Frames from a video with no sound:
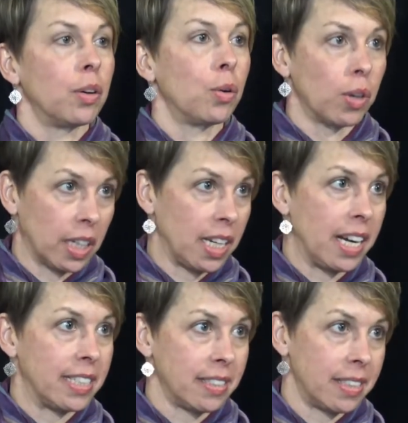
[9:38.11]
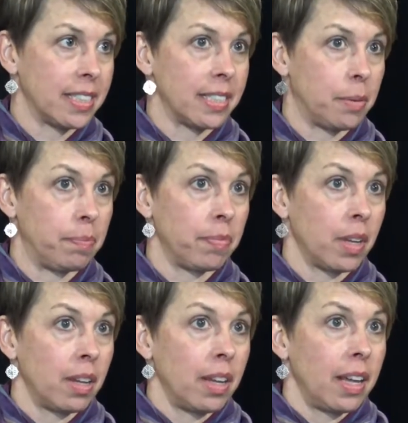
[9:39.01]
organized system
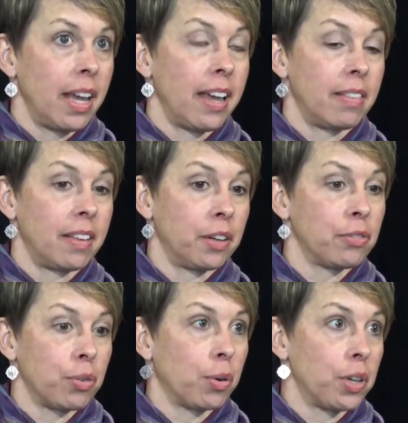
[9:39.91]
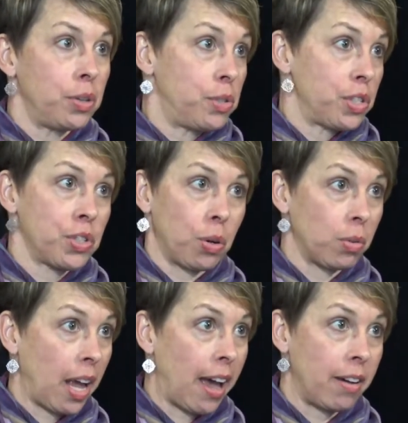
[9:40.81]
and therefore you just
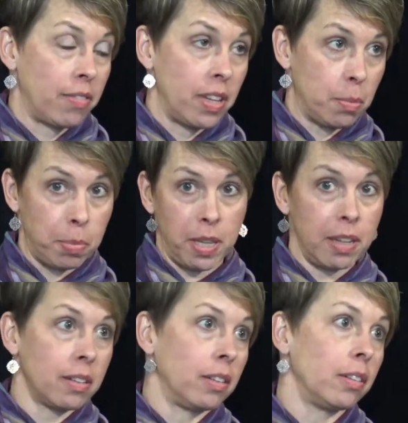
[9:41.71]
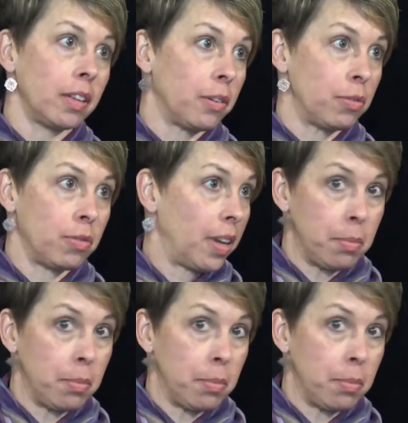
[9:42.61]
don't have the appeal of,